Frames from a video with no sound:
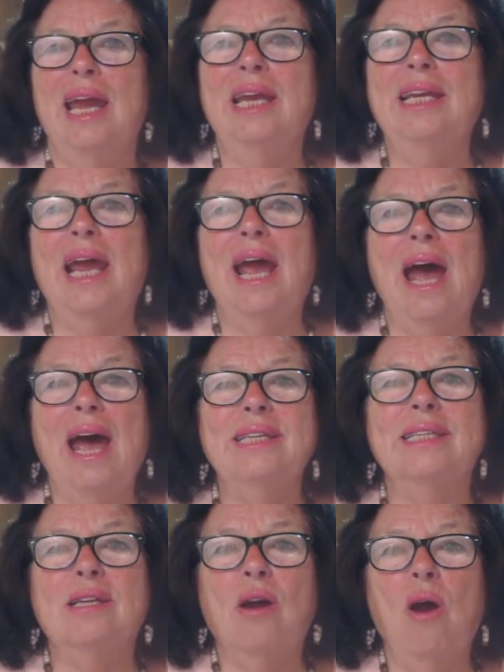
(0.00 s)
And I
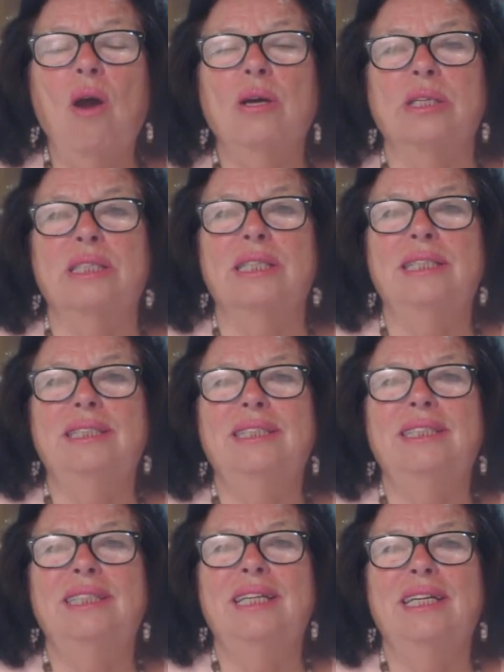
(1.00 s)
ask God
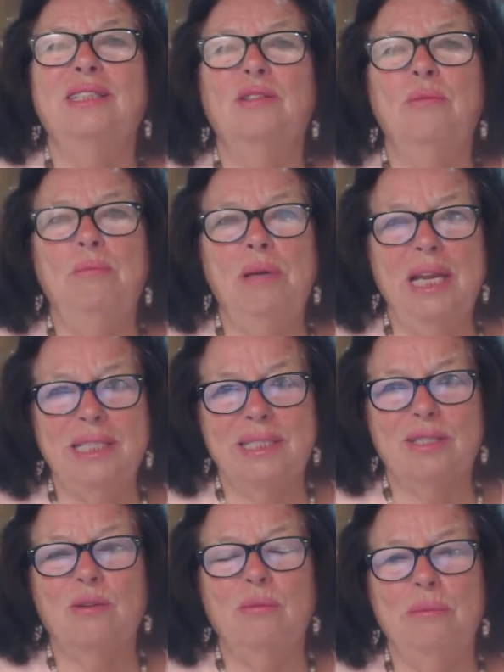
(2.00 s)
to
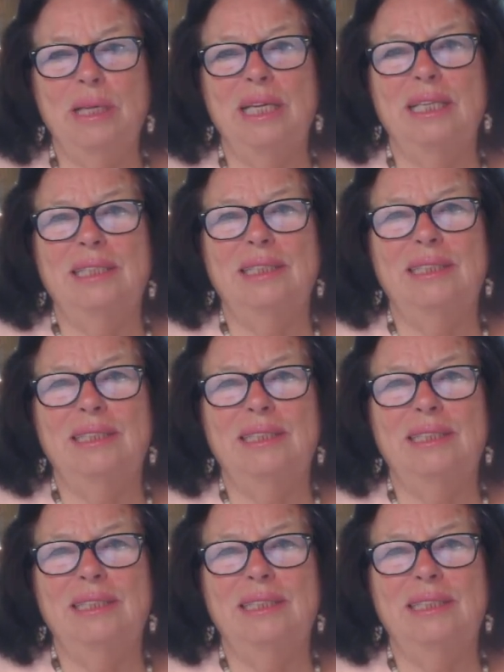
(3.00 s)
bless through me